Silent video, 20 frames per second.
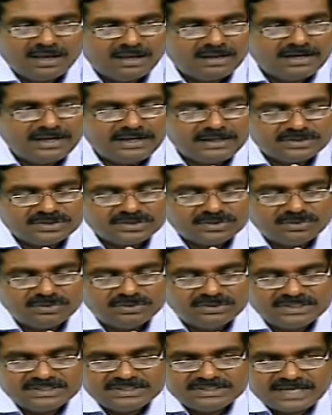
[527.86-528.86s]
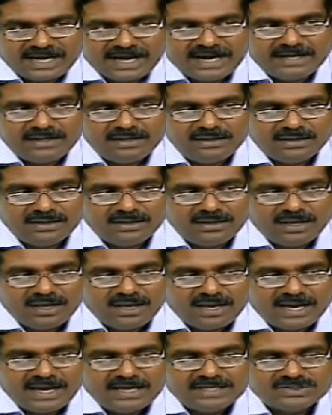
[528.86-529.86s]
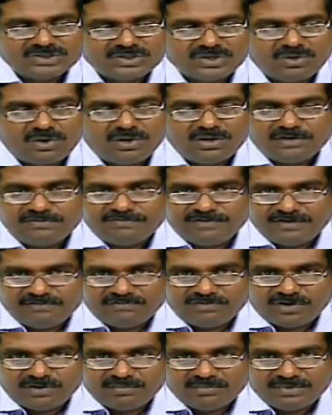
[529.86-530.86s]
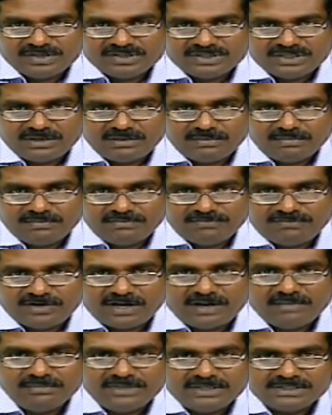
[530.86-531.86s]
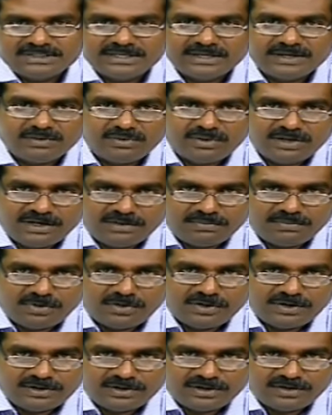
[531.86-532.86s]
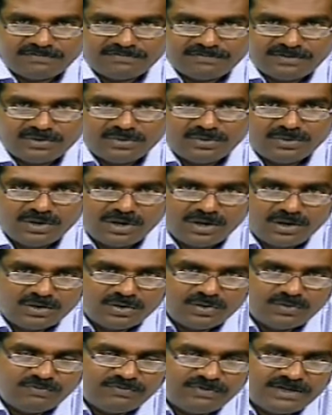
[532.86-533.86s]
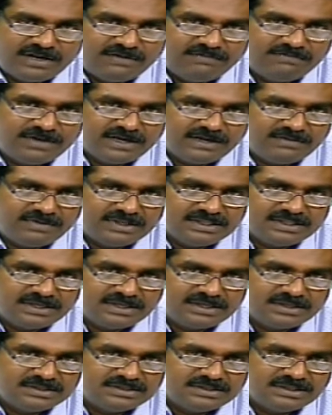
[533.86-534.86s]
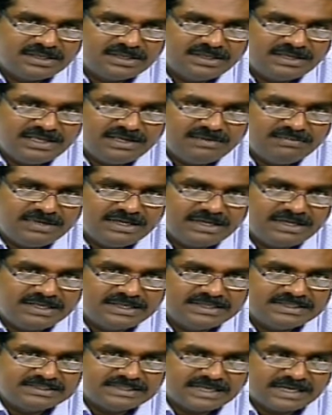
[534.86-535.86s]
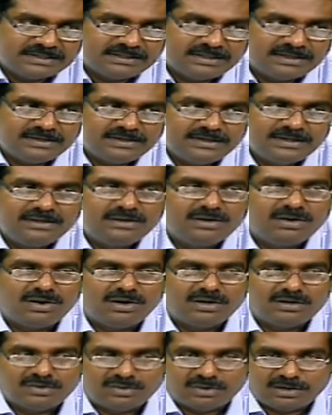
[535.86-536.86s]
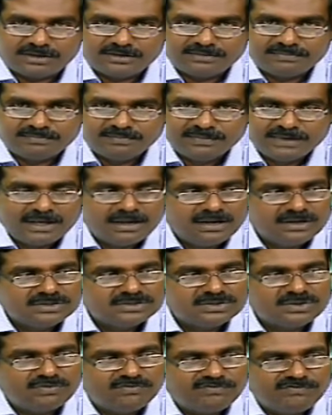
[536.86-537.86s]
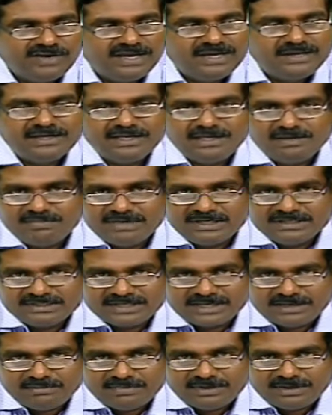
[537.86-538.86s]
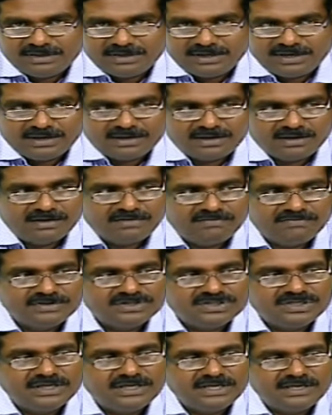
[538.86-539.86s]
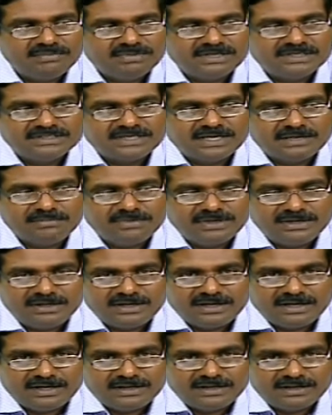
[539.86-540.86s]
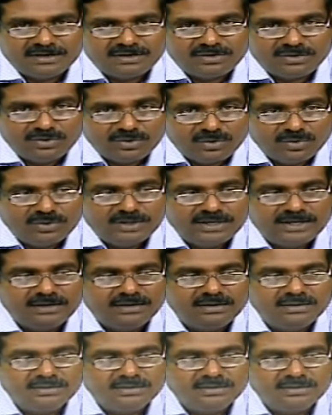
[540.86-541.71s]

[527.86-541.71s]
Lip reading: Right. So this header has lot of information from the security point of view to verify whether the email is authentic or not. So fake emails can be created, phishing emails can be created looking